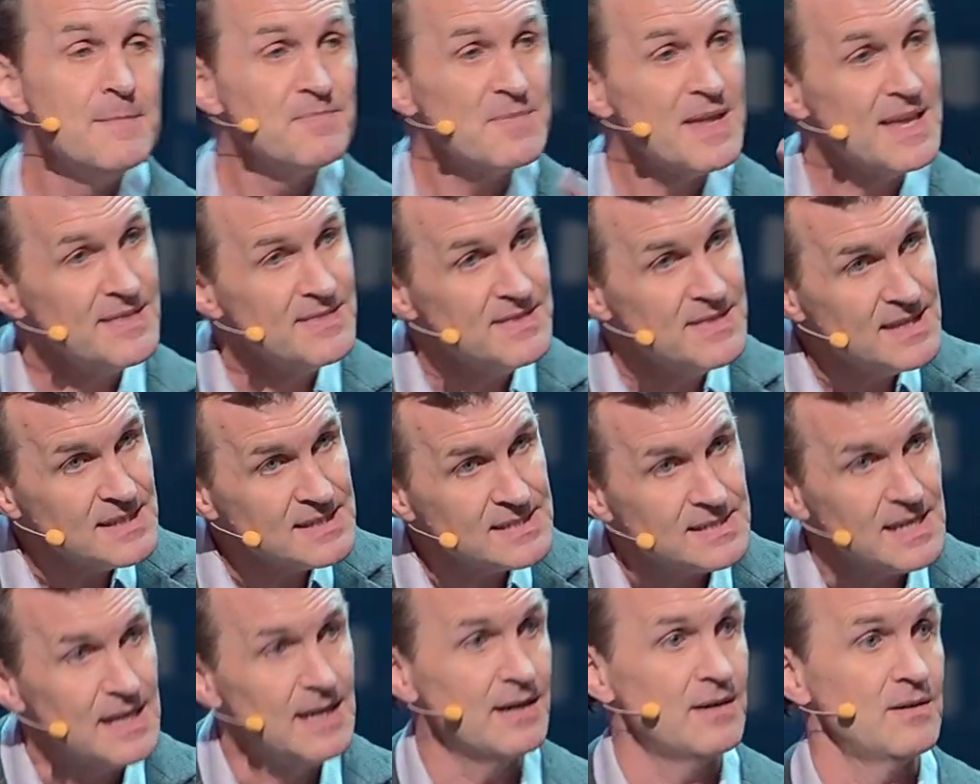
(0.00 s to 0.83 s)
In
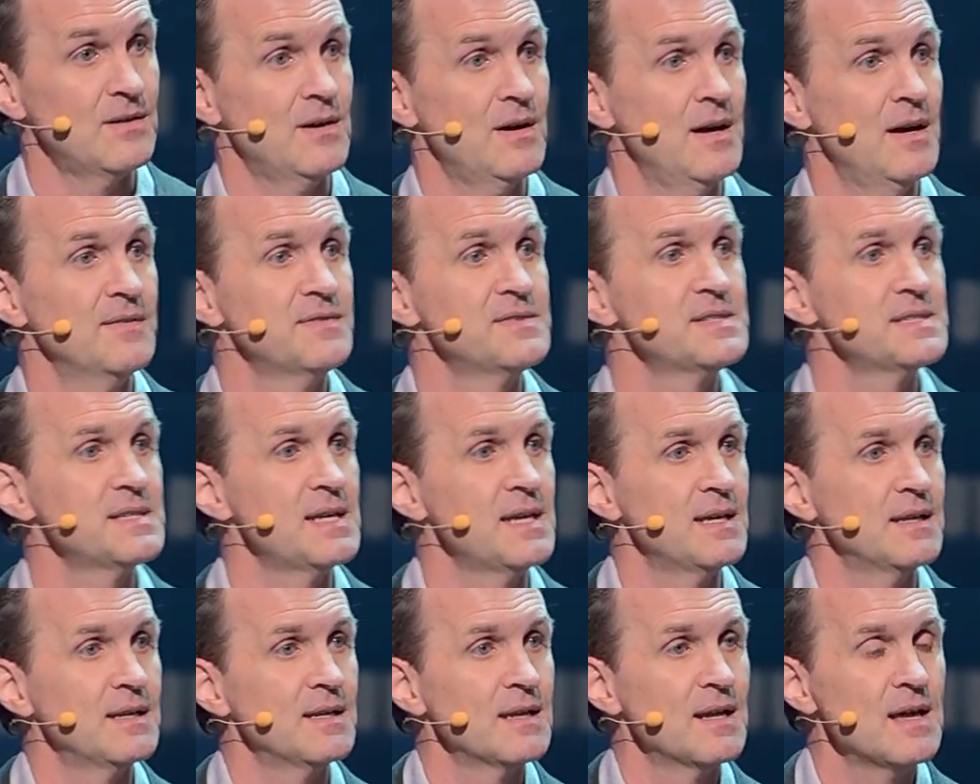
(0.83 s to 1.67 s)
this era of
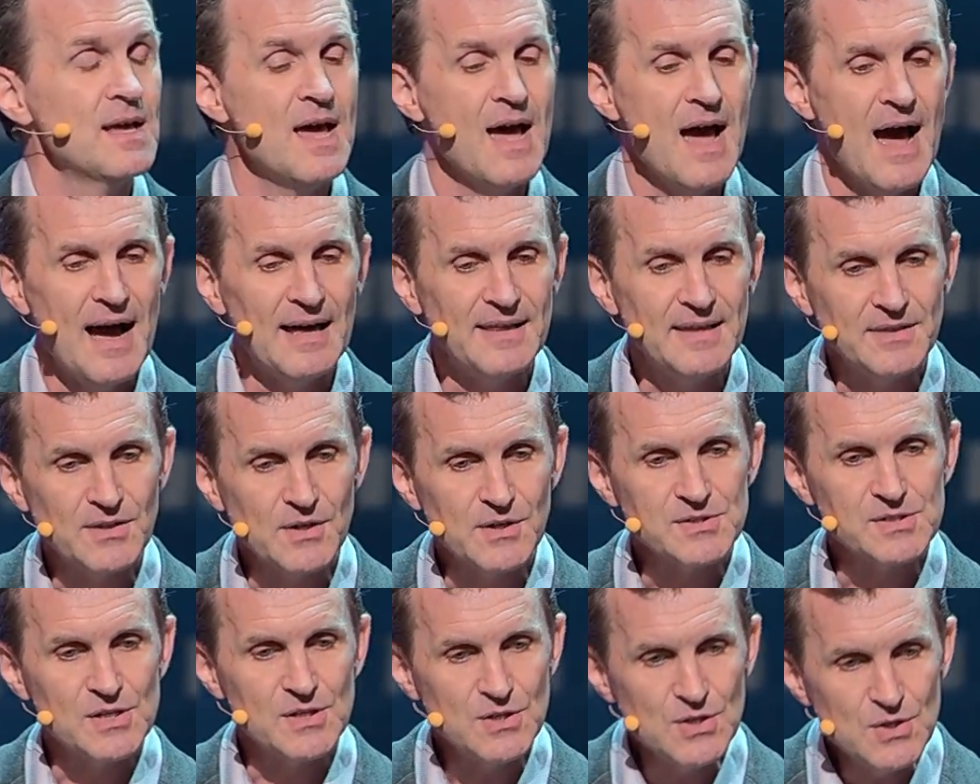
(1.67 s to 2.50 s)
sin, I think
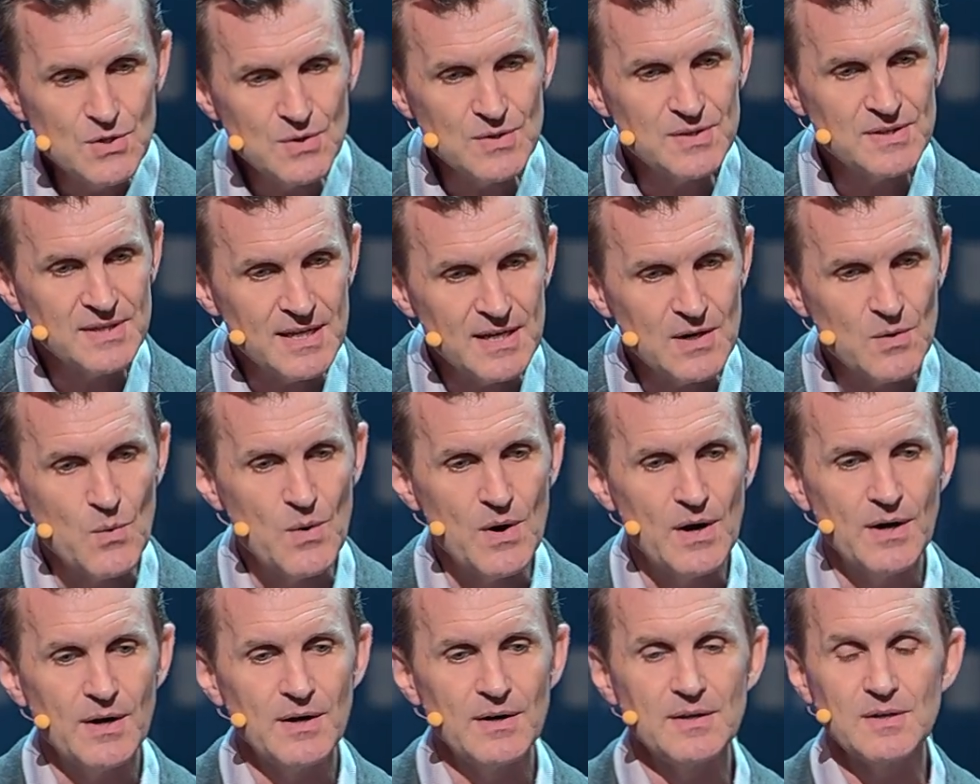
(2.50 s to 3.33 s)
there's a new thing
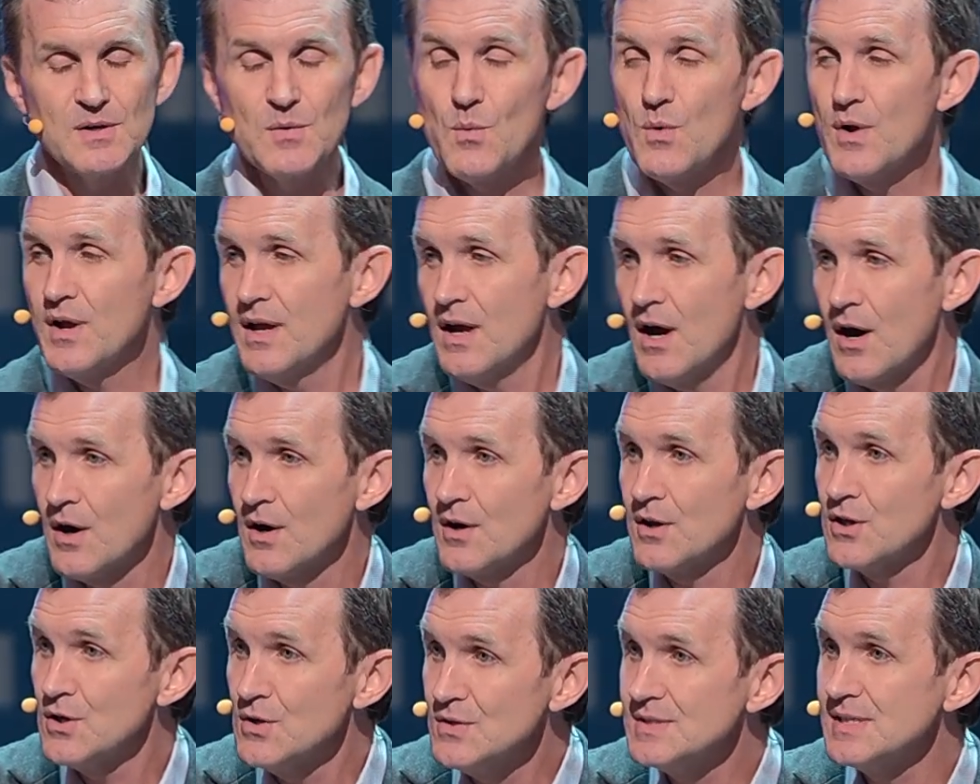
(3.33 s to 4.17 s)
where we are
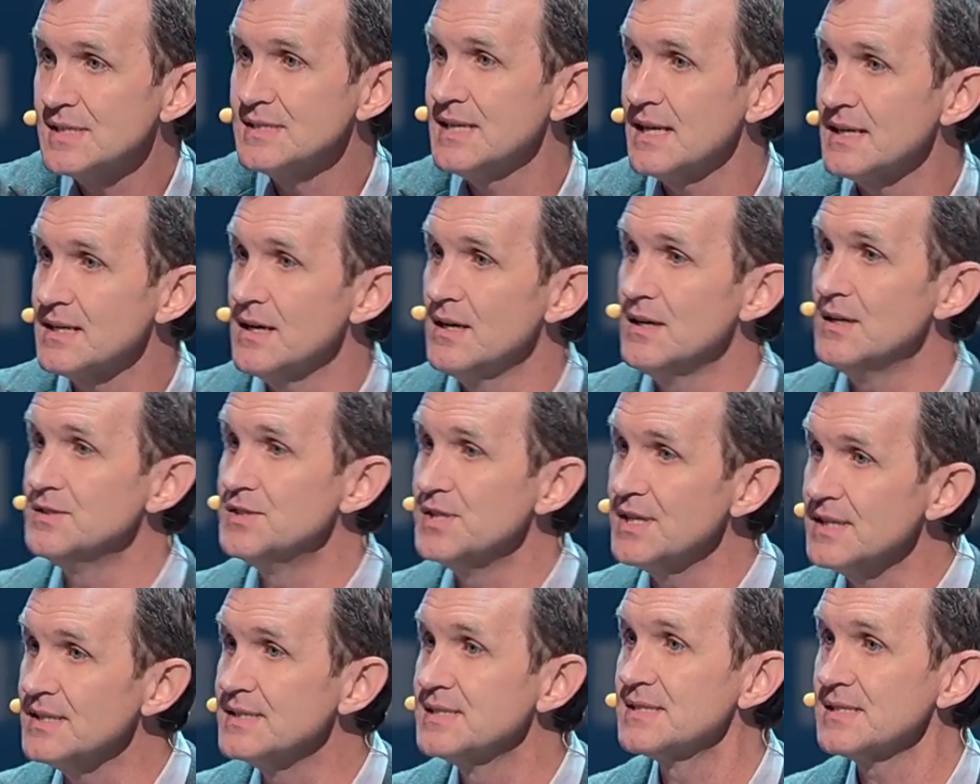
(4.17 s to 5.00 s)
using
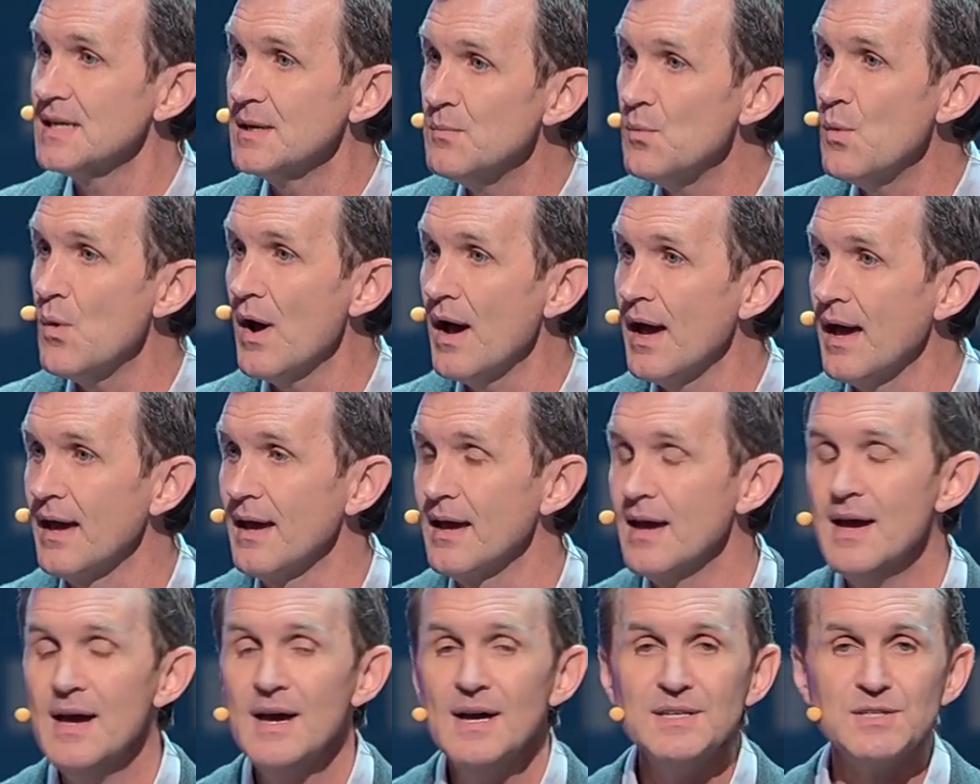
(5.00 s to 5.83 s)
technology in some
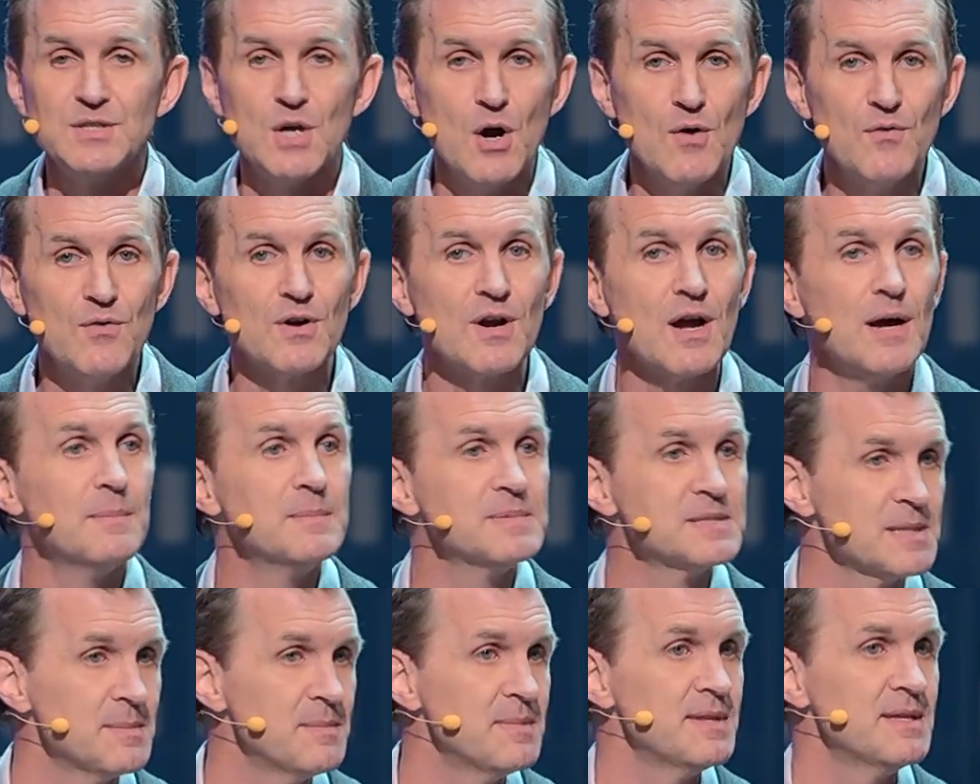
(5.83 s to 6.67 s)
way to overcome
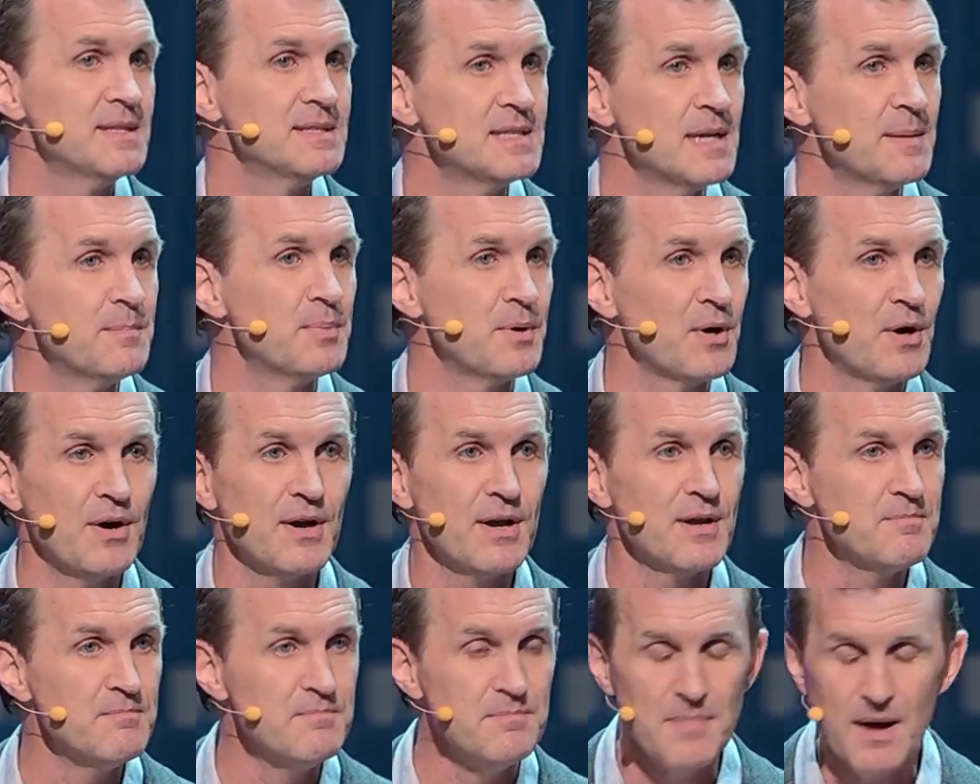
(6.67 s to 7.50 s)
some of the
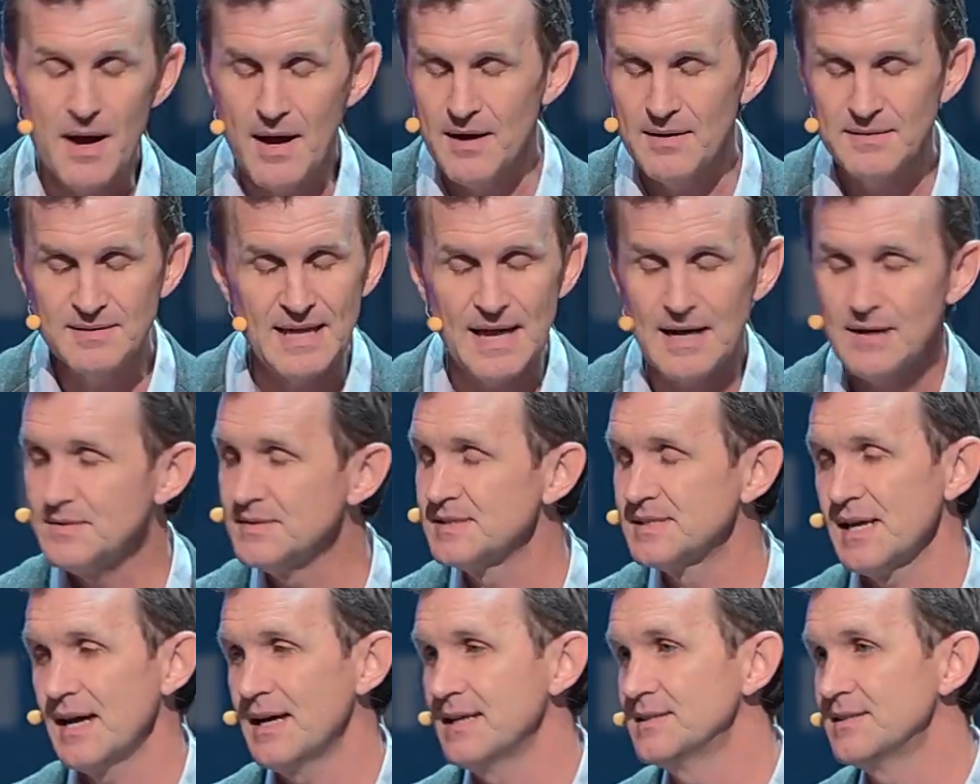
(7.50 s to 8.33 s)
temporary
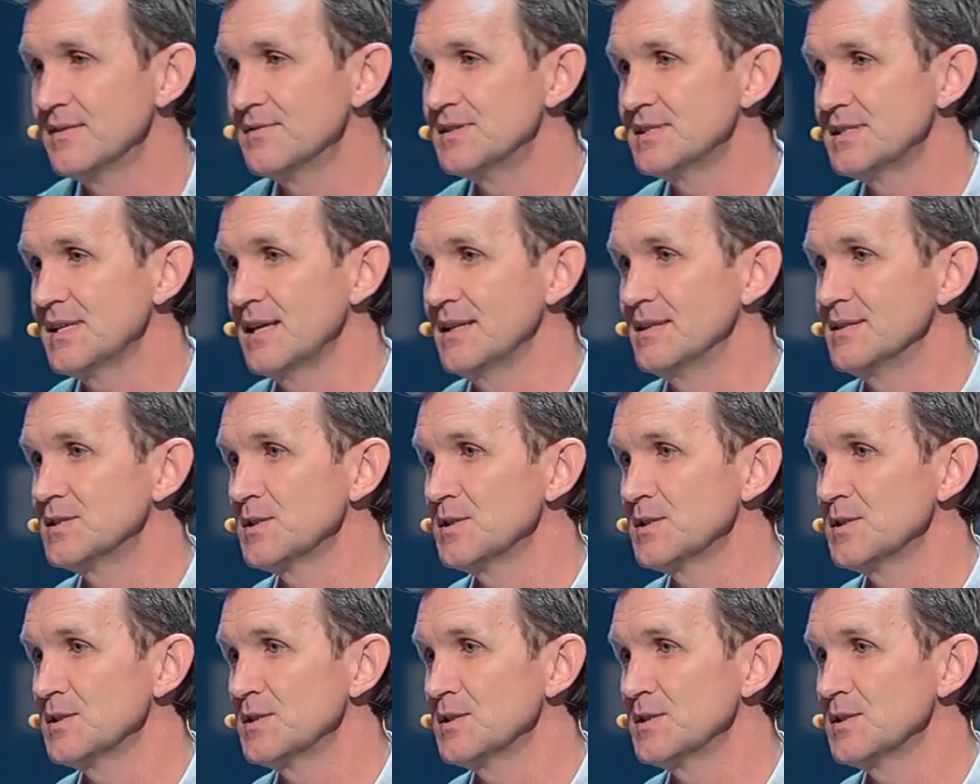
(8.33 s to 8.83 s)
downsides of sin.